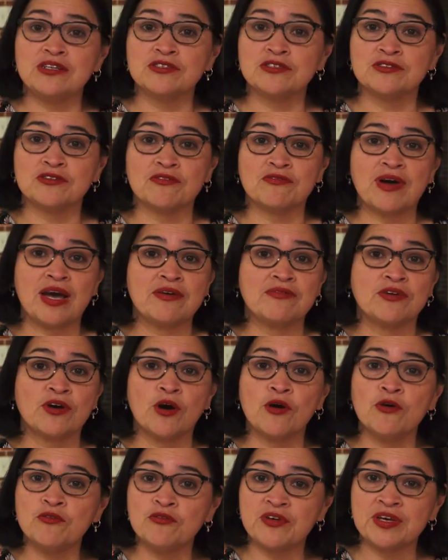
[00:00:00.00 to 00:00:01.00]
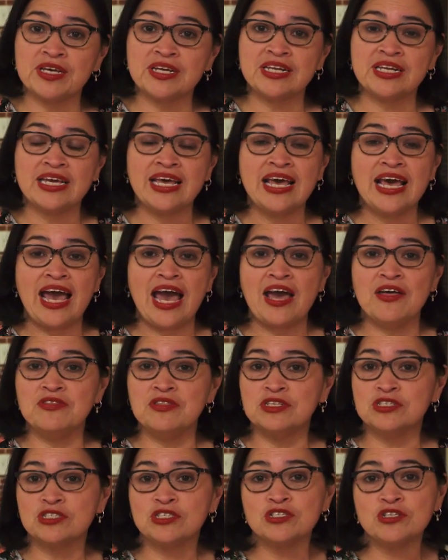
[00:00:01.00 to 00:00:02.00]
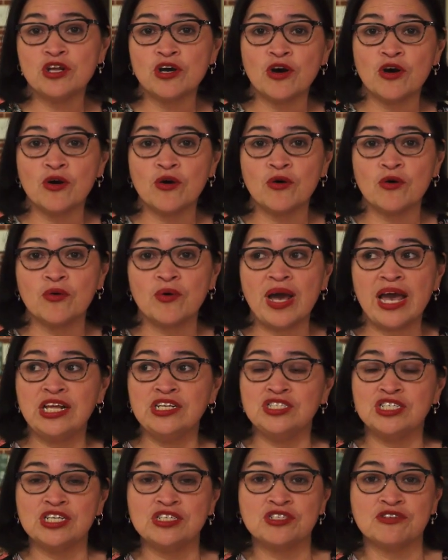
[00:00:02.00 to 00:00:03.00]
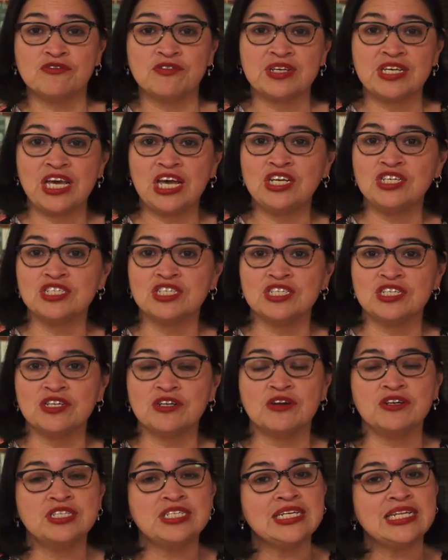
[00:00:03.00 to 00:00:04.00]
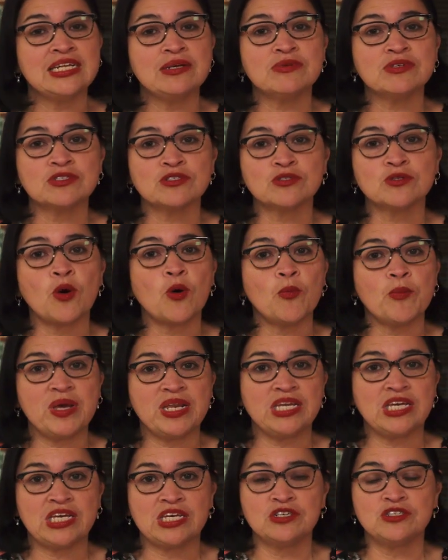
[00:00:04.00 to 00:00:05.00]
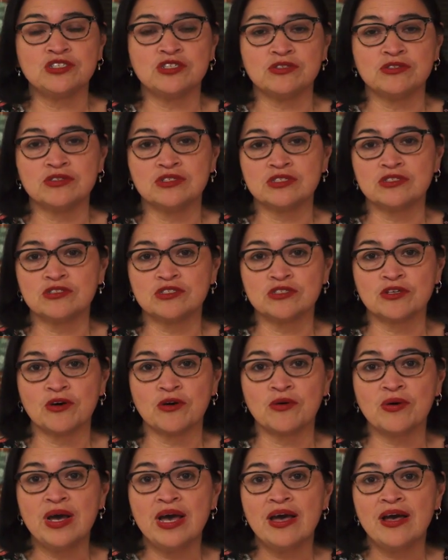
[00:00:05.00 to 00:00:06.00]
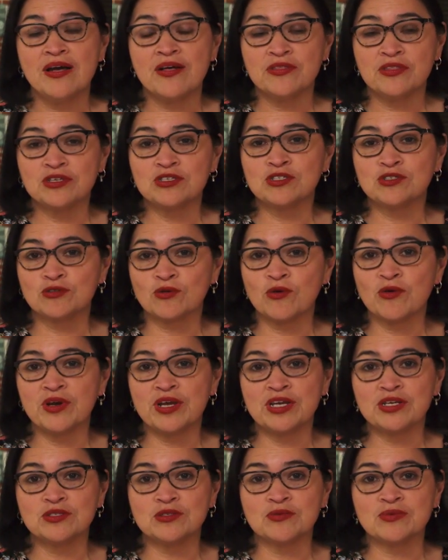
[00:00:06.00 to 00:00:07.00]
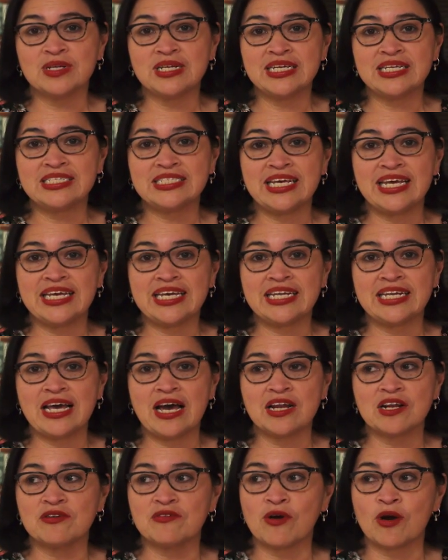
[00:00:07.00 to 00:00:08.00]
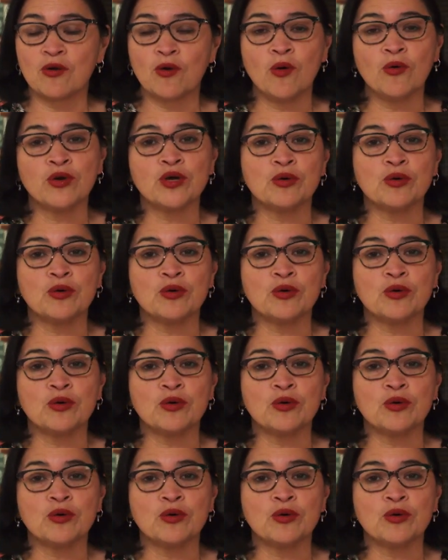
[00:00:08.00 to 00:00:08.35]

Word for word: to survive COVID and the snow and gentrification and are dealing with so many issues. And so the story is really taken out of our own